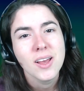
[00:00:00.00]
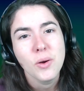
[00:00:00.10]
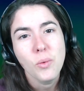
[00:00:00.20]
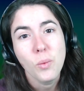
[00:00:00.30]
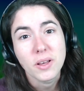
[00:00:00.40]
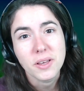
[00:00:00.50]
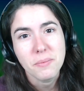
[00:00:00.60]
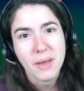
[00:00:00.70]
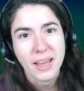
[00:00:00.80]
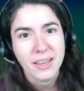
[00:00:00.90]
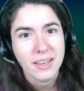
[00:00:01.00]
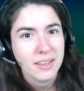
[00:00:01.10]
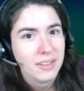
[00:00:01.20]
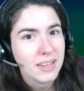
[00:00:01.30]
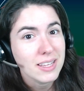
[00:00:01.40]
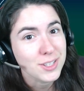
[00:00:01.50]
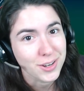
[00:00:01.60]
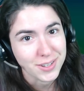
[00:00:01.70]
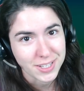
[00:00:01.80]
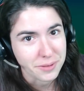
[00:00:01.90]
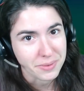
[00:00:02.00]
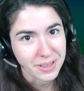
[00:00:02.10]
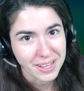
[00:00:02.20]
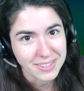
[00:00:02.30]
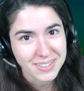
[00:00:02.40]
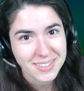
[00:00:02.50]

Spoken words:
Welcome back. It's art time class.